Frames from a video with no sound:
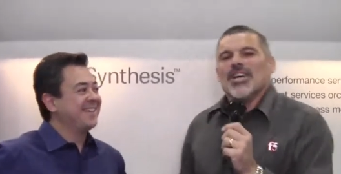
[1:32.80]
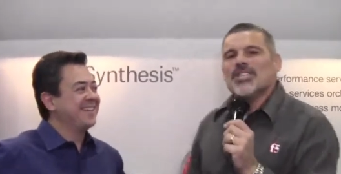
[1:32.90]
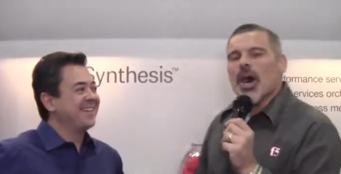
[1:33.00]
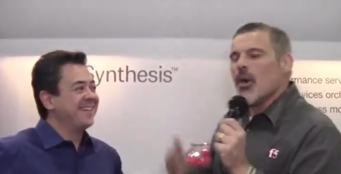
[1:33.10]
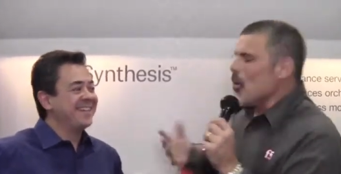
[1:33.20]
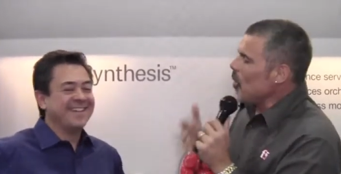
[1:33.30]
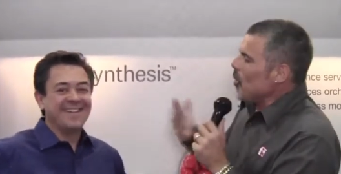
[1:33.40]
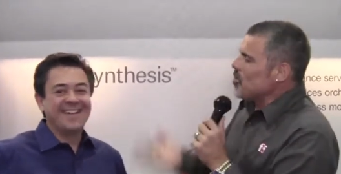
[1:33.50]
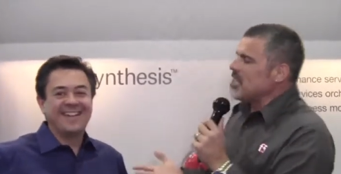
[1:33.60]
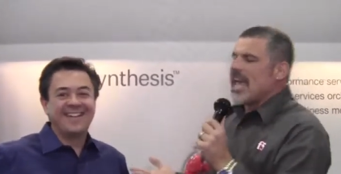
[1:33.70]
Speaker 1: So
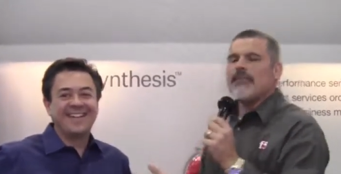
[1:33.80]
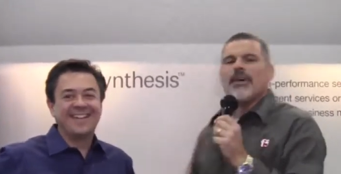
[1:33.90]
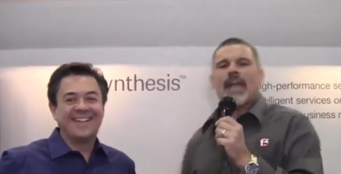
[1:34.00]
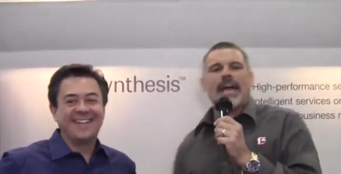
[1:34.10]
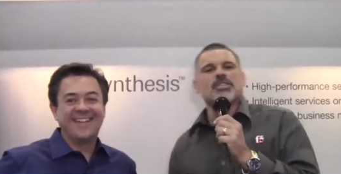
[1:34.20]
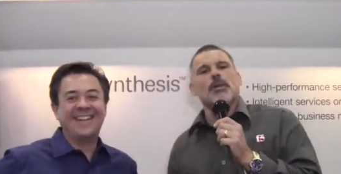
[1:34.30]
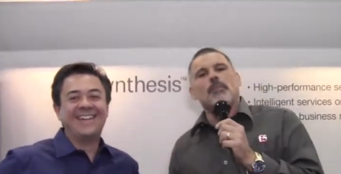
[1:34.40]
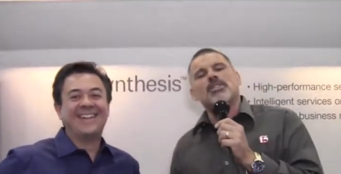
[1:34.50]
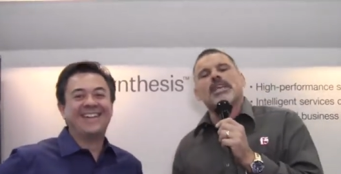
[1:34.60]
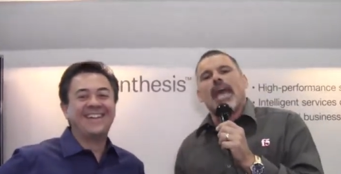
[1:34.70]
David actually
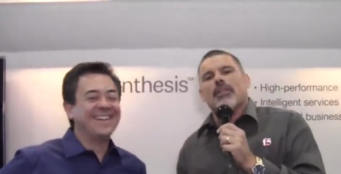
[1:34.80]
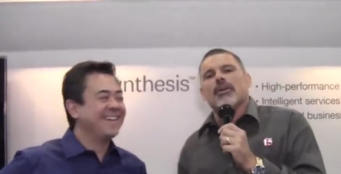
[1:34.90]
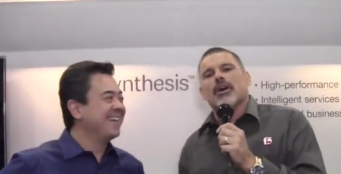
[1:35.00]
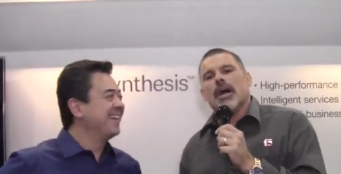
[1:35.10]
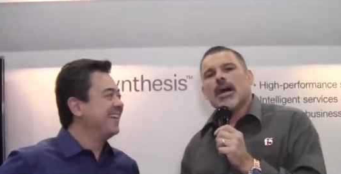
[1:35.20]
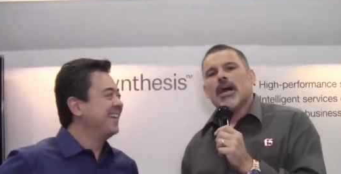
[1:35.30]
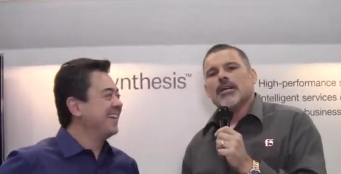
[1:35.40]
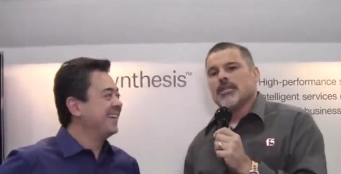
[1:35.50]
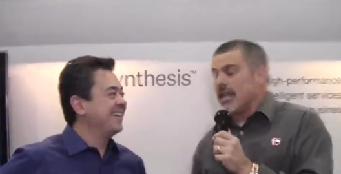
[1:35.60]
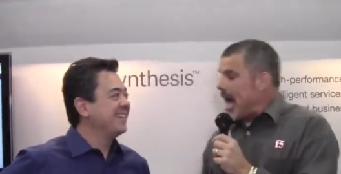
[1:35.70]
put together
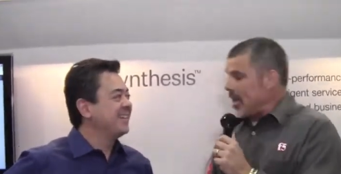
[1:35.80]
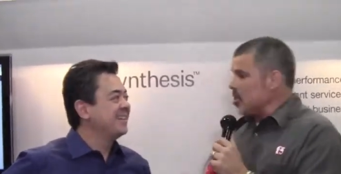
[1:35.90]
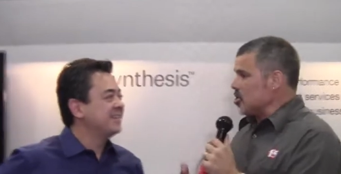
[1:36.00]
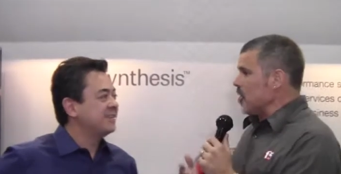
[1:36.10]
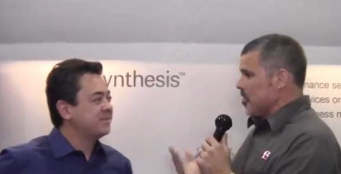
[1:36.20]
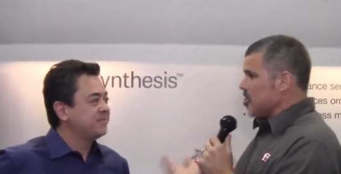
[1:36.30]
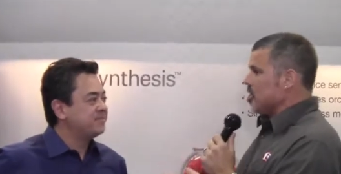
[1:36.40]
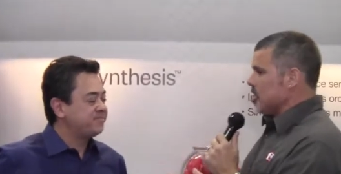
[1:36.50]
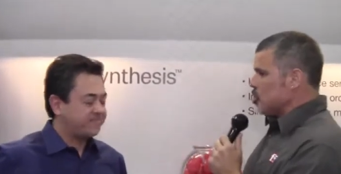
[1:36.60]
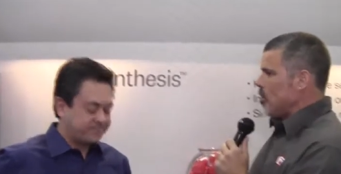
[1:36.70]
a denial of service
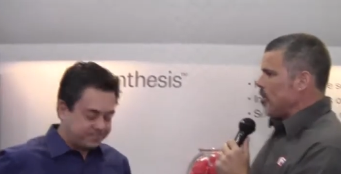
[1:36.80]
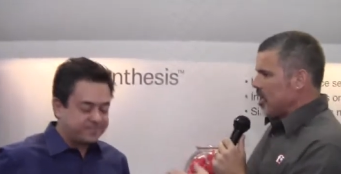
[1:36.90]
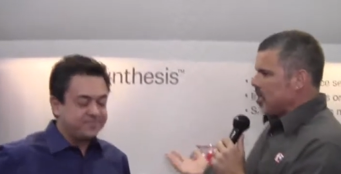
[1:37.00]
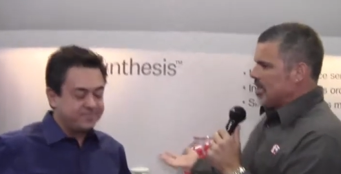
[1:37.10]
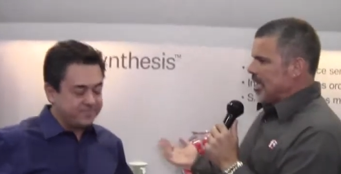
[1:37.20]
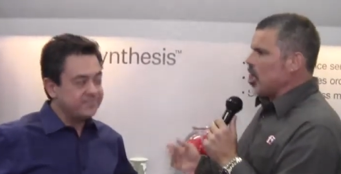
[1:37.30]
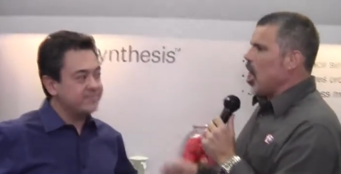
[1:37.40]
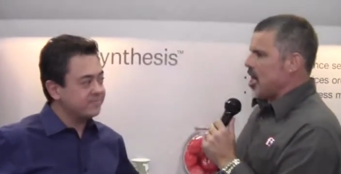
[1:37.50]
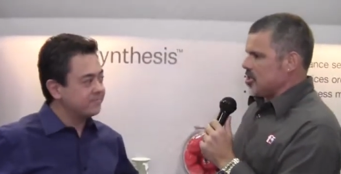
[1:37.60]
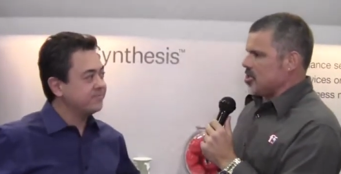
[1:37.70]
that distributed a
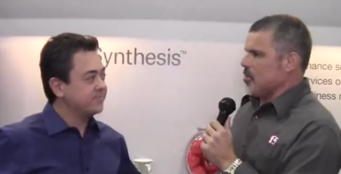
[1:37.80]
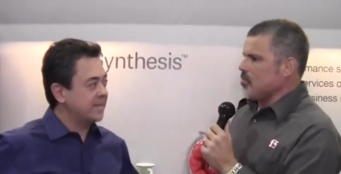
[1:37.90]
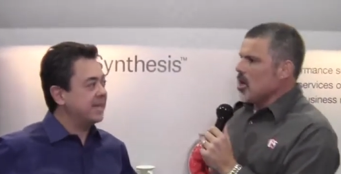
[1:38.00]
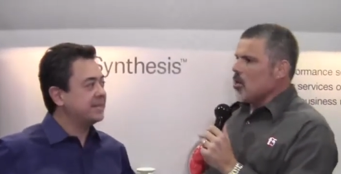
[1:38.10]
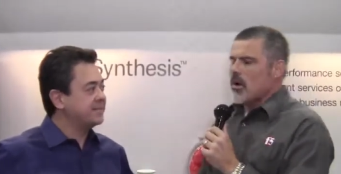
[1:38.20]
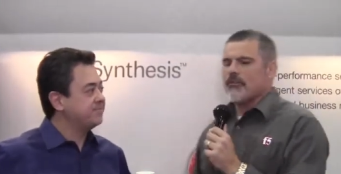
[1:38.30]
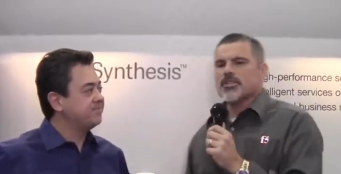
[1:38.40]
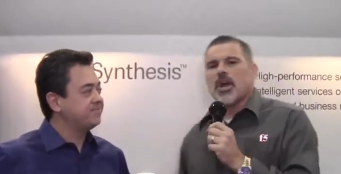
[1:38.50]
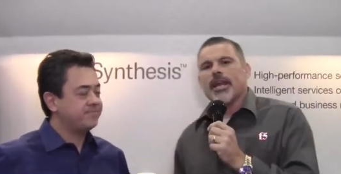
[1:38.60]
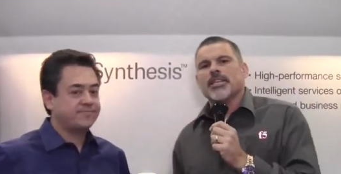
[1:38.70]
DDoS
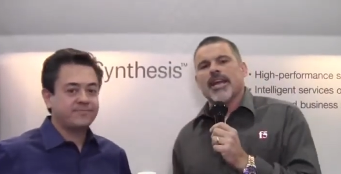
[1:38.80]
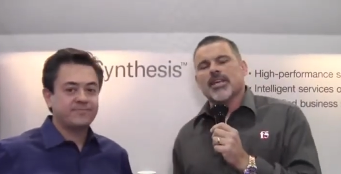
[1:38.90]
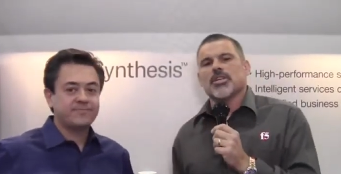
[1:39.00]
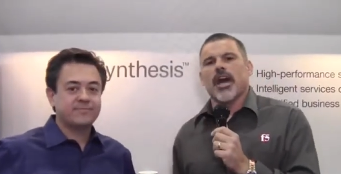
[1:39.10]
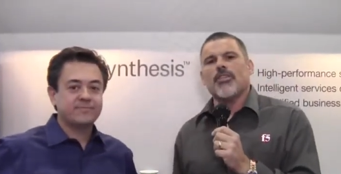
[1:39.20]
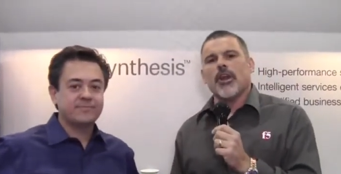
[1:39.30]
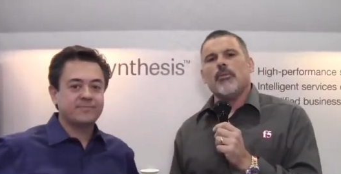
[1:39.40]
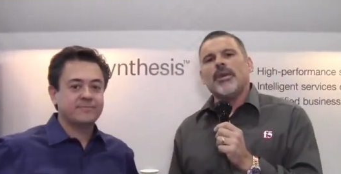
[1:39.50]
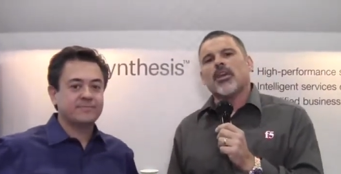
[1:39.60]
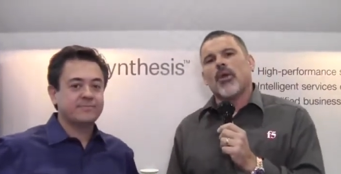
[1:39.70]
reference architecture. And I thought it
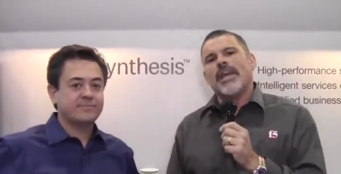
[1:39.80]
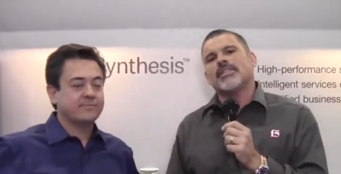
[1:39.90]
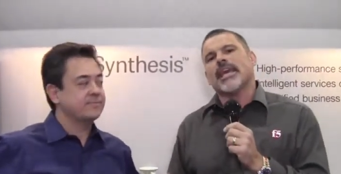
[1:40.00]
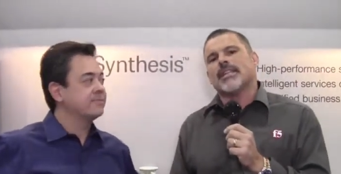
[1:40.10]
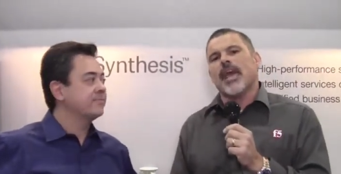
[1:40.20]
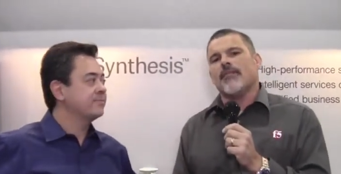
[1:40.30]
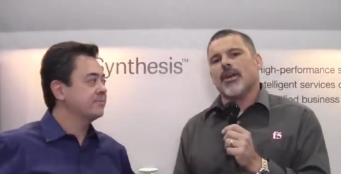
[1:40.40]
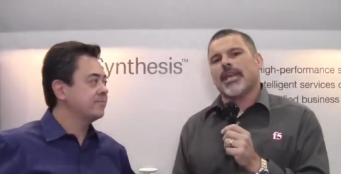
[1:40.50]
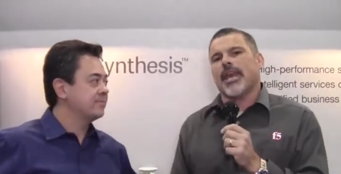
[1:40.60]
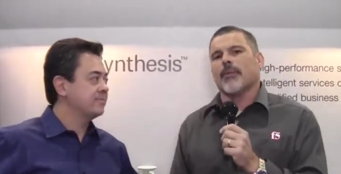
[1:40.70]
would be great to get Dave
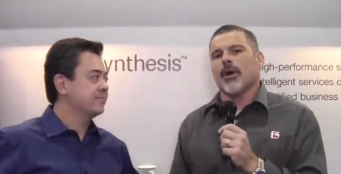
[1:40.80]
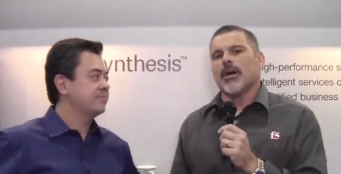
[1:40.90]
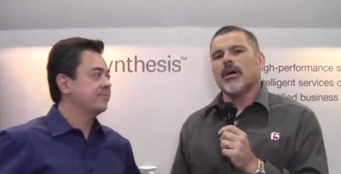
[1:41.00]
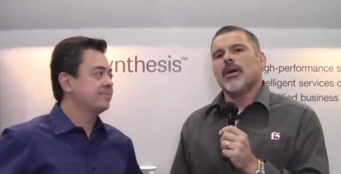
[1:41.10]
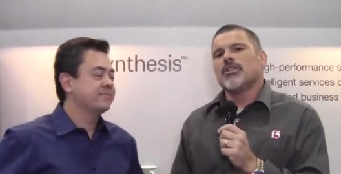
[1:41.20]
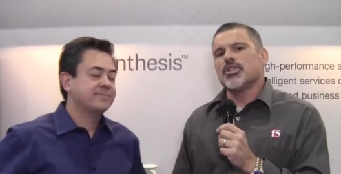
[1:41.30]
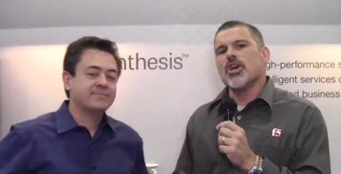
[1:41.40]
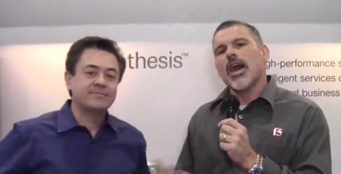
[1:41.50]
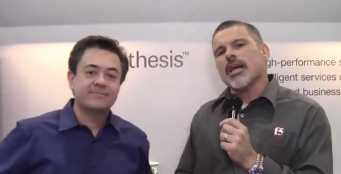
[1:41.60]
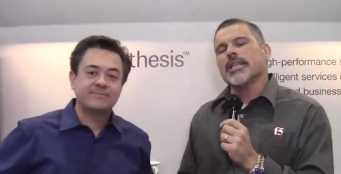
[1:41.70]
on camera to
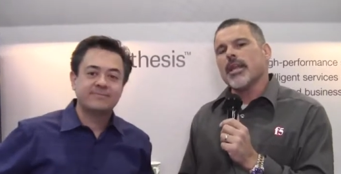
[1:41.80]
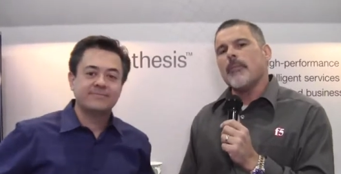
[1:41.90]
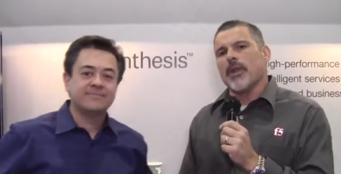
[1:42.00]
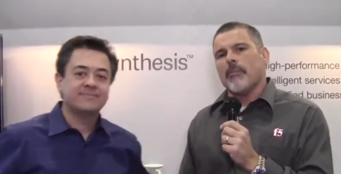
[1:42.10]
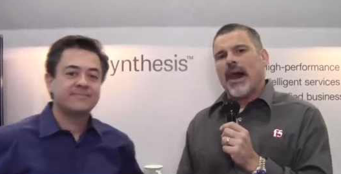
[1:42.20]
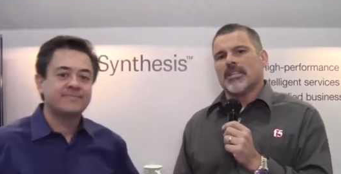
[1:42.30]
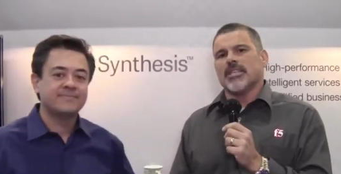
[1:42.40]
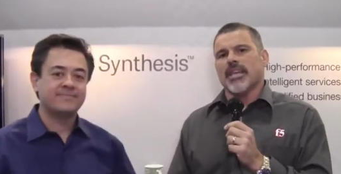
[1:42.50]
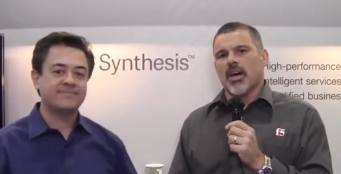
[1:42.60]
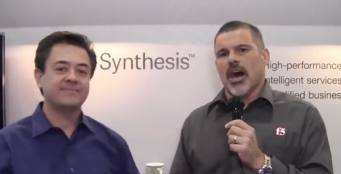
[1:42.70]
talk a little bit about
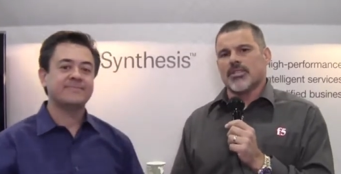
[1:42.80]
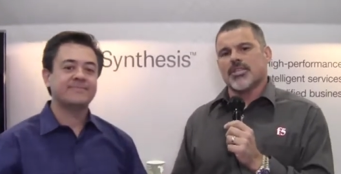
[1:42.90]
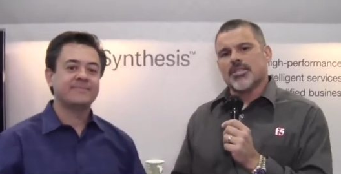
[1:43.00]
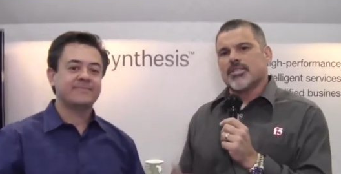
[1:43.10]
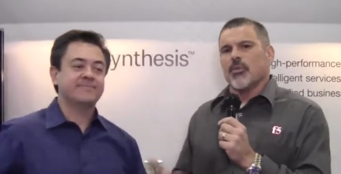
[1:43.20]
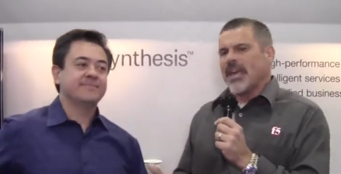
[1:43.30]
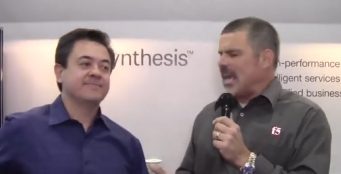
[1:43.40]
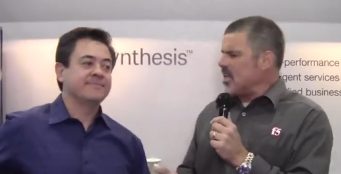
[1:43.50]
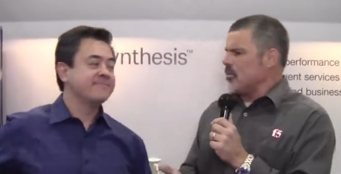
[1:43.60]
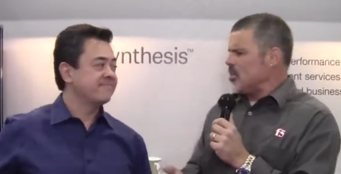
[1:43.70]
DDoS since we
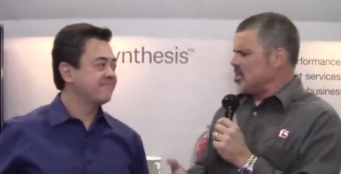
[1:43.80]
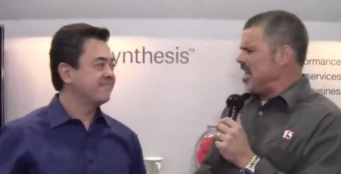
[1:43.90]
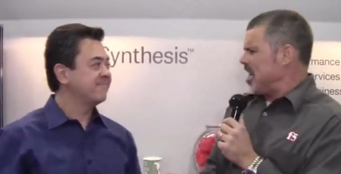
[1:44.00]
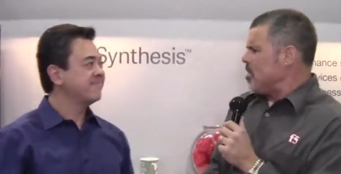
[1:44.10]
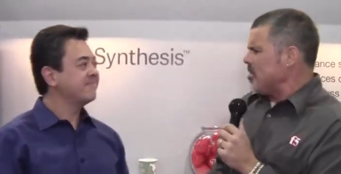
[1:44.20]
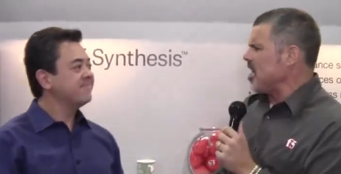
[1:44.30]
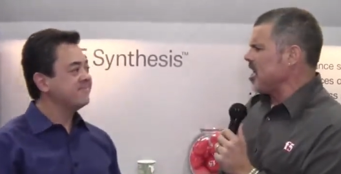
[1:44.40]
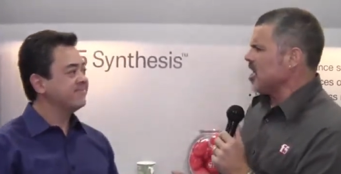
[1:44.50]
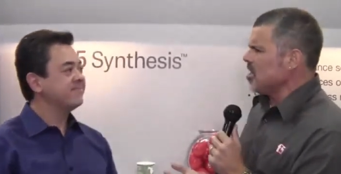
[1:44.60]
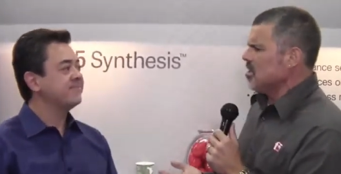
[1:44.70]
get it, we see it in the
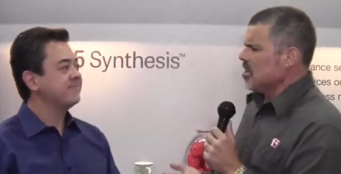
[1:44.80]
media